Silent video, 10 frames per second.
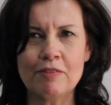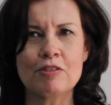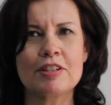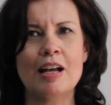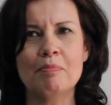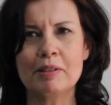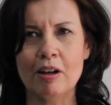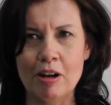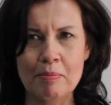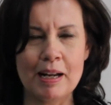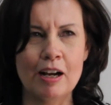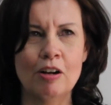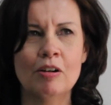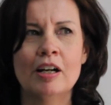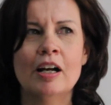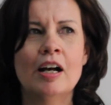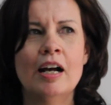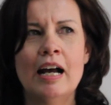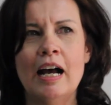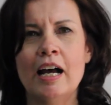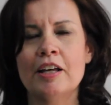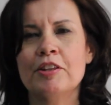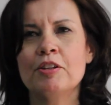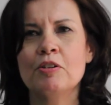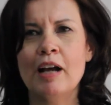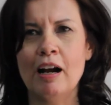for some time now through